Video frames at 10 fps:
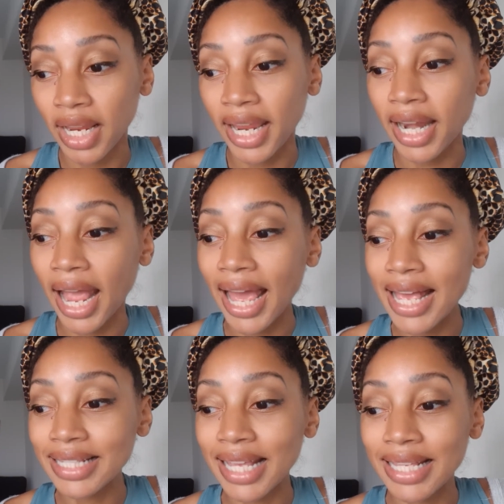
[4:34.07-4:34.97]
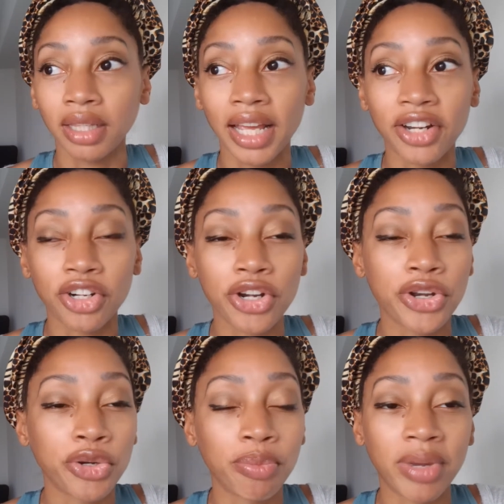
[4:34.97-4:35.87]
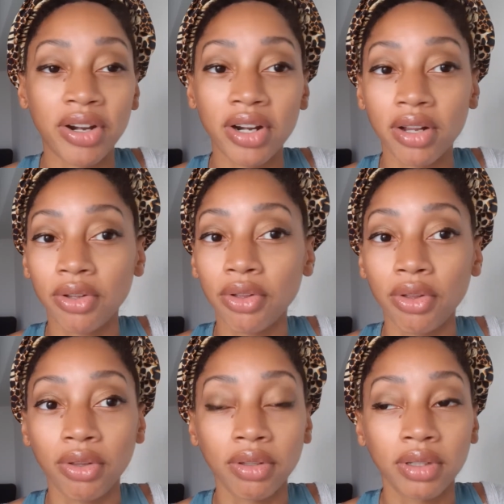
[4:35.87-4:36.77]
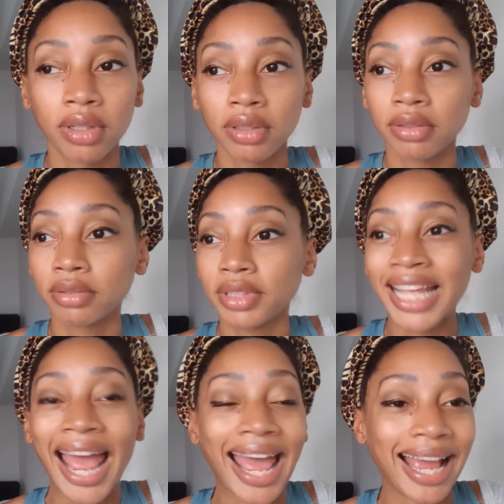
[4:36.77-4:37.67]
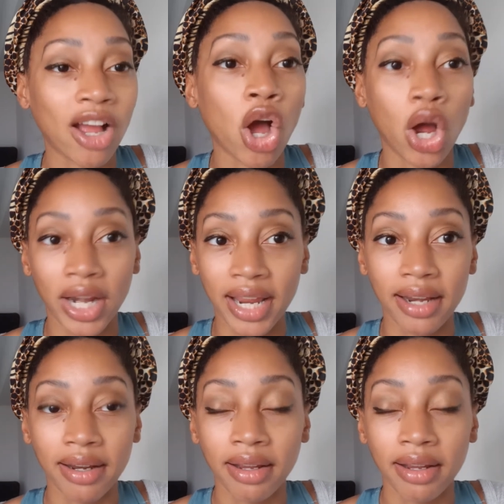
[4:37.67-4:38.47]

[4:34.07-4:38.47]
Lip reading: it has a letter numerical tag on it.